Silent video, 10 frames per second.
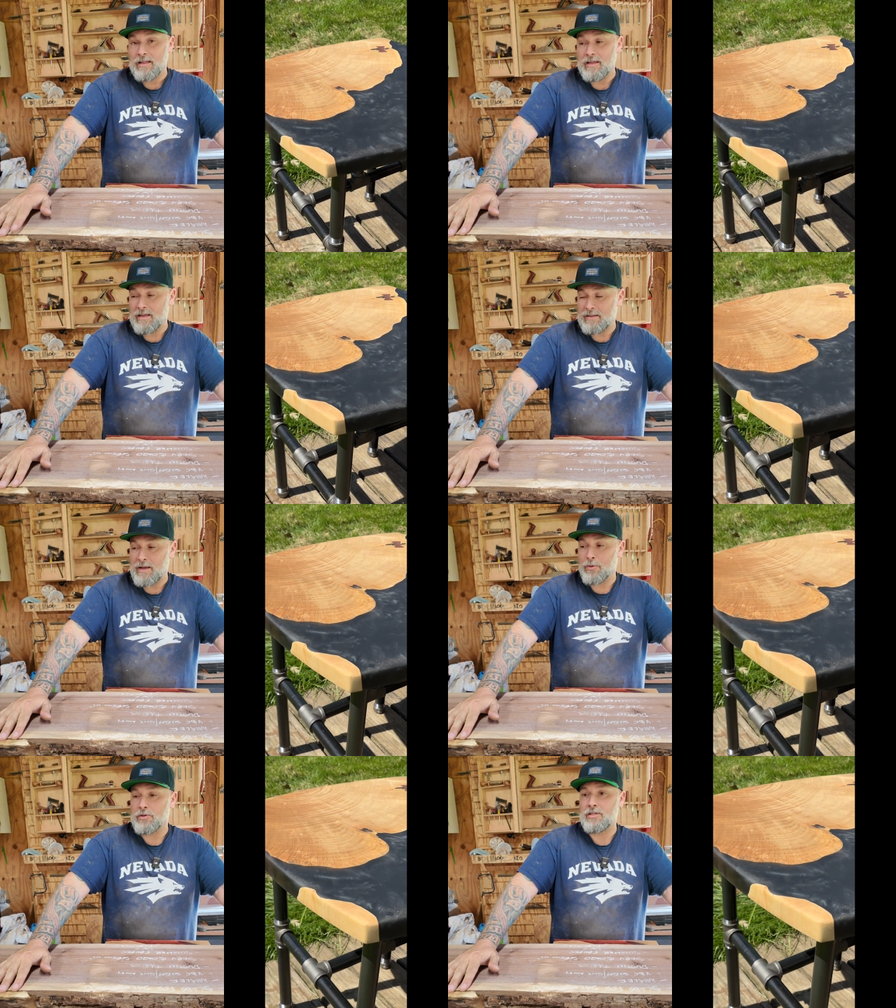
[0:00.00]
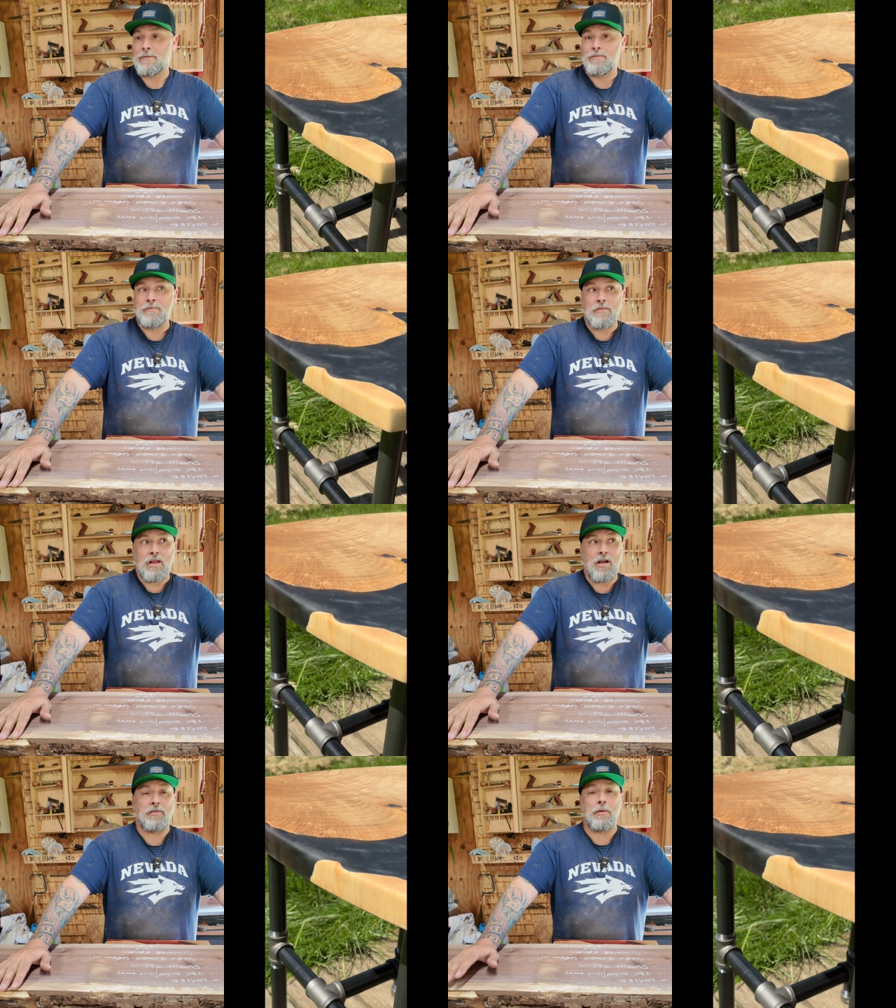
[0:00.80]
The end tables,
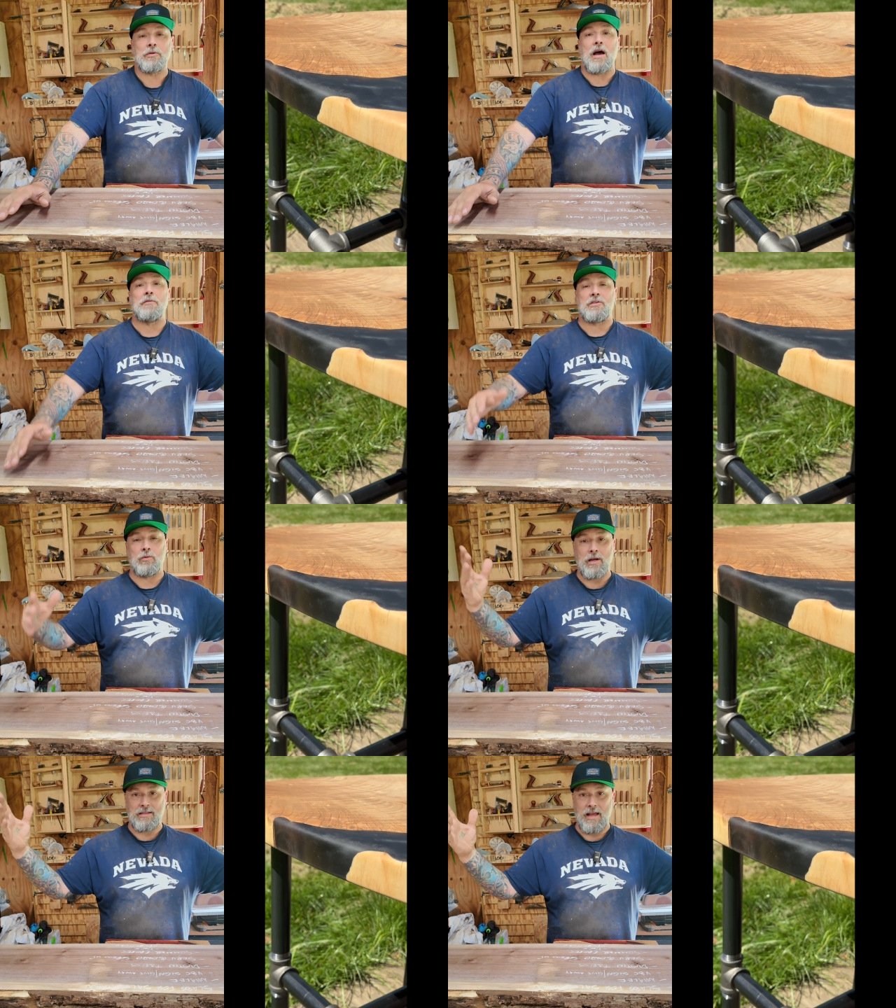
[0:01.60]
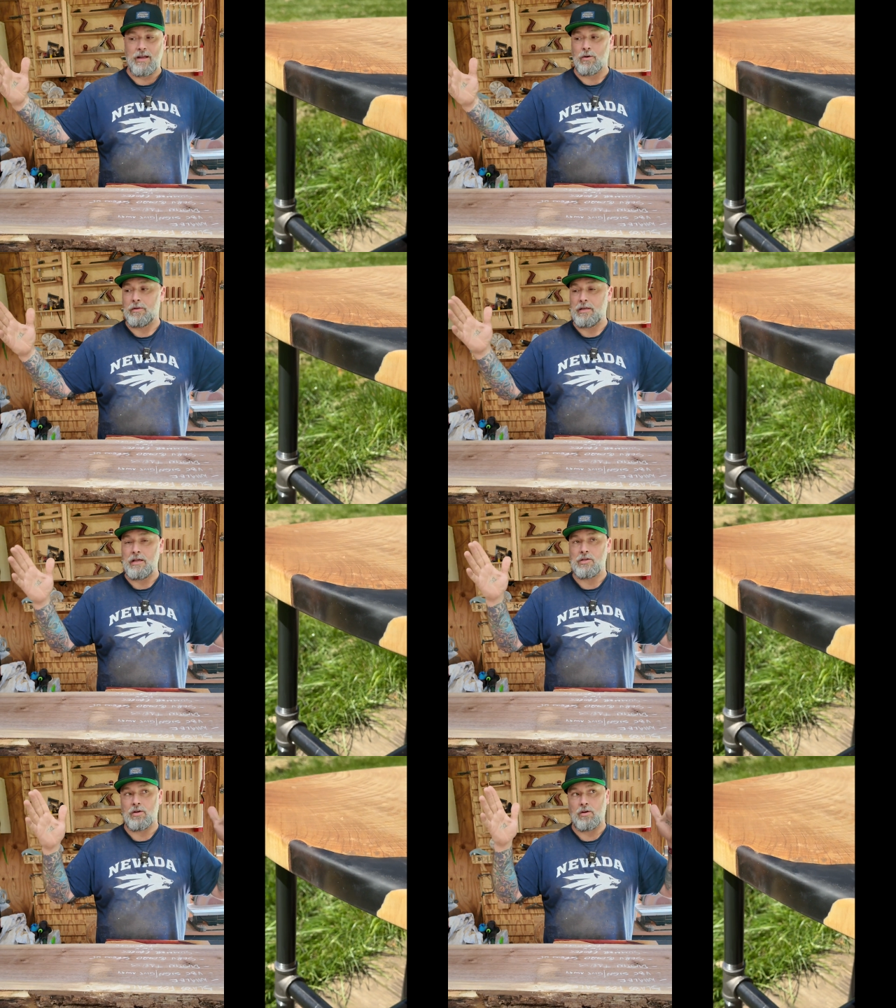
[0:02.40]
coffee tables obviously rectangle.
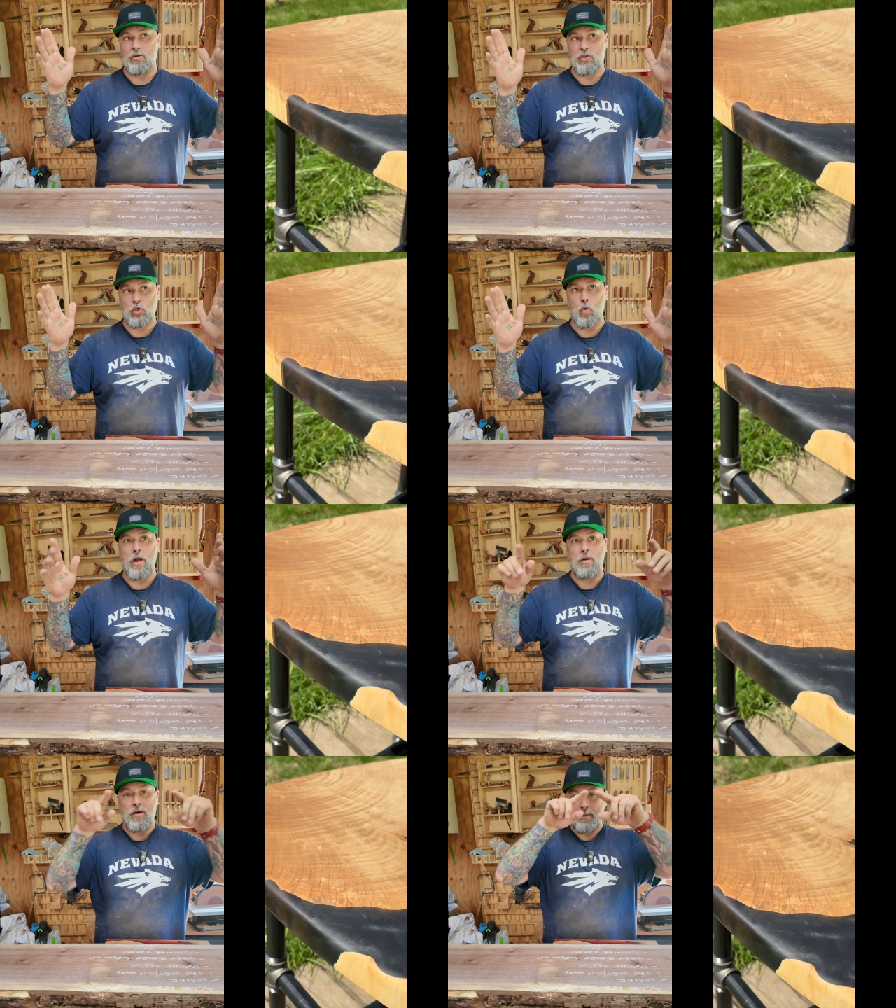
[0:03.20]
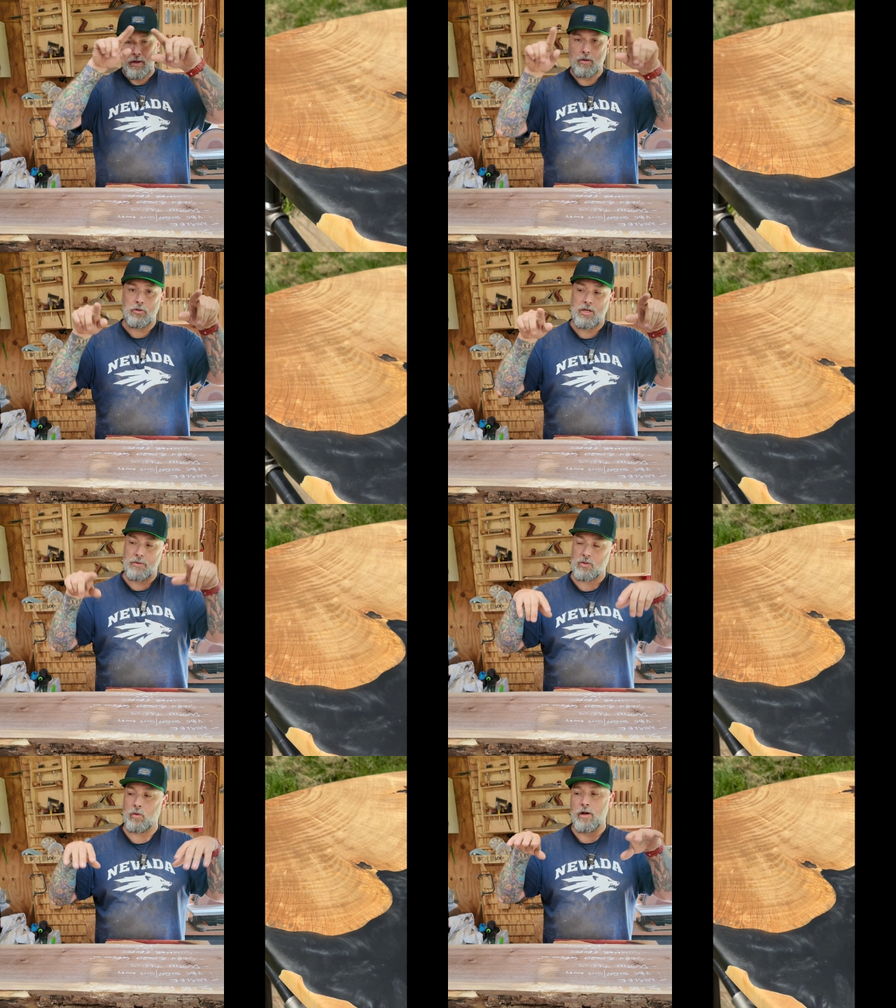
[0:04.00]
These are square but
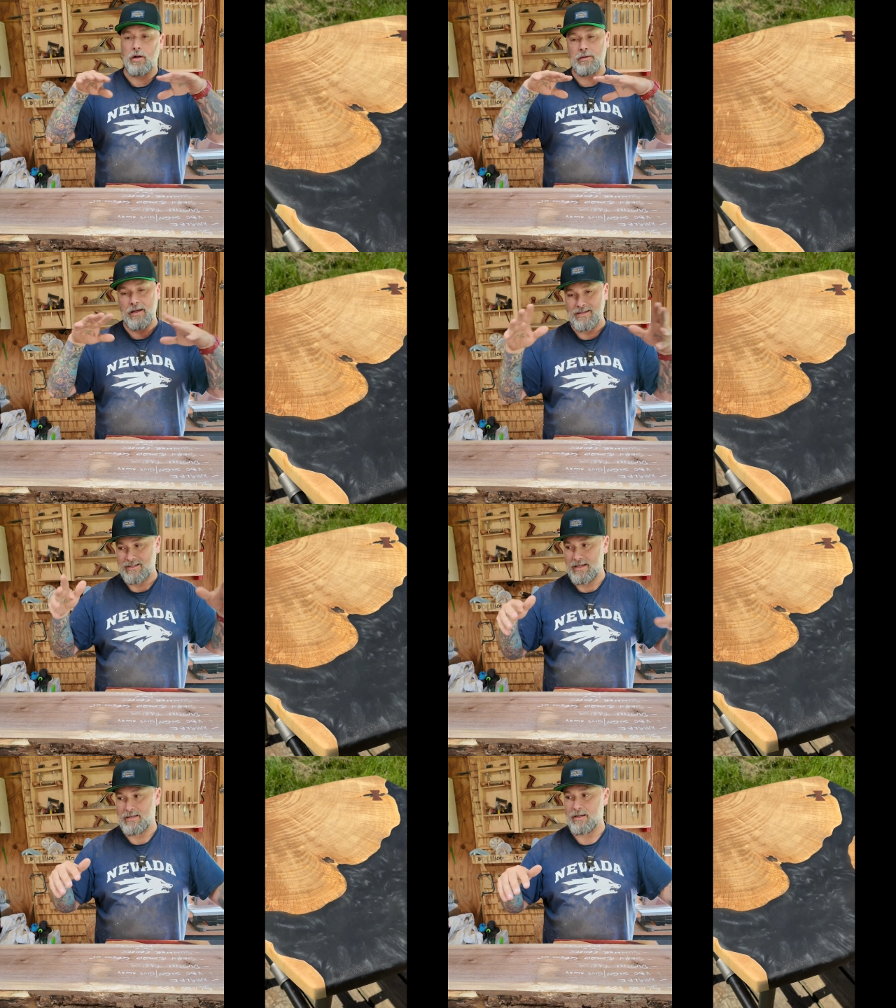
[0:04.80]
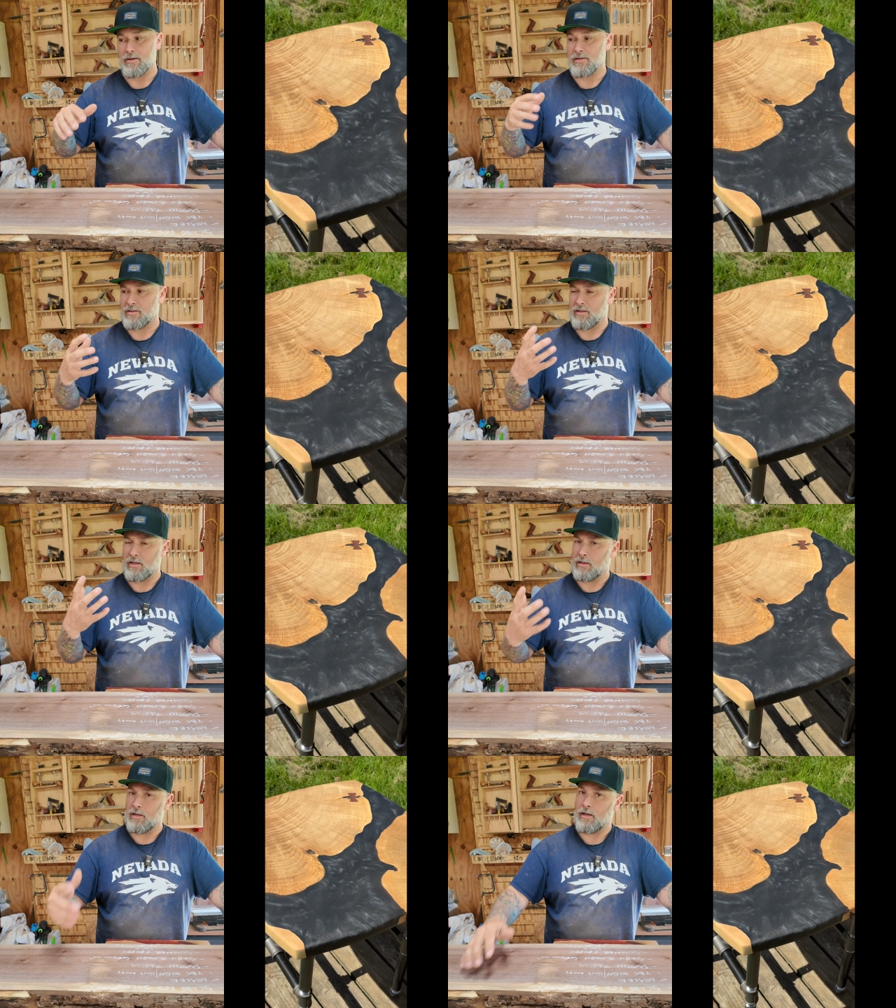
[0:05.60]
pillow-shaped square. Nice details.
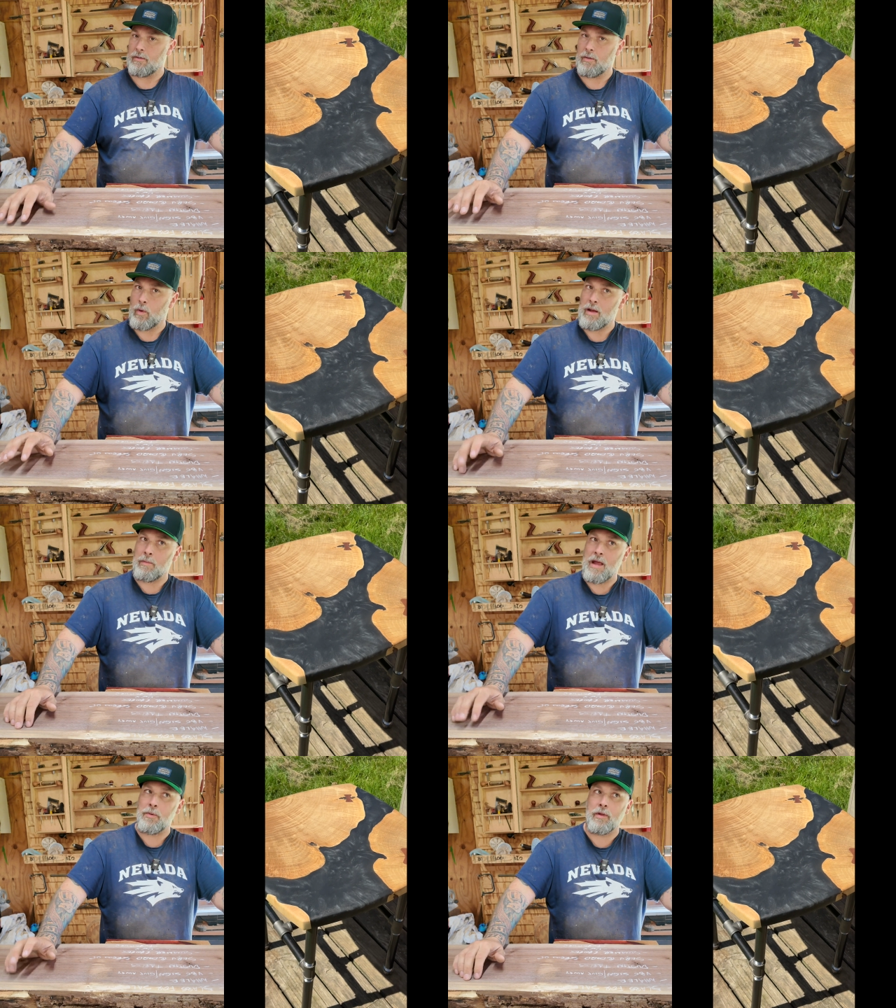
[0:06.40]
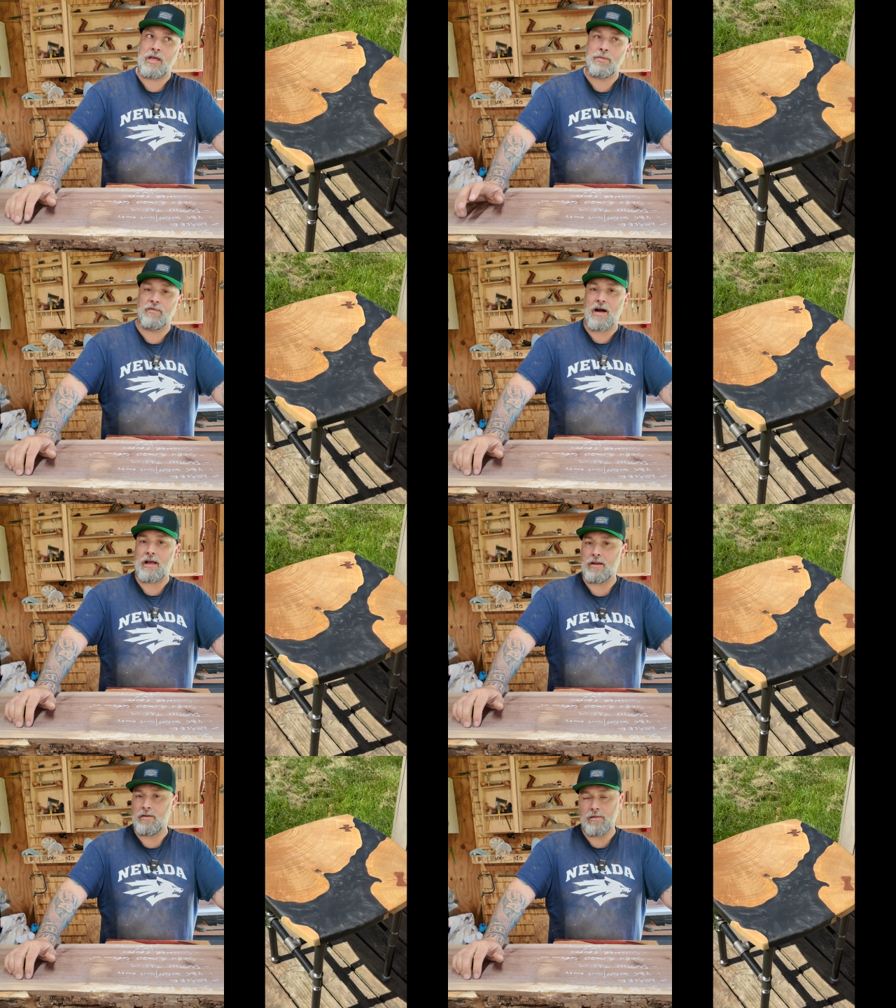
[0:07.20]
The white maple that he provided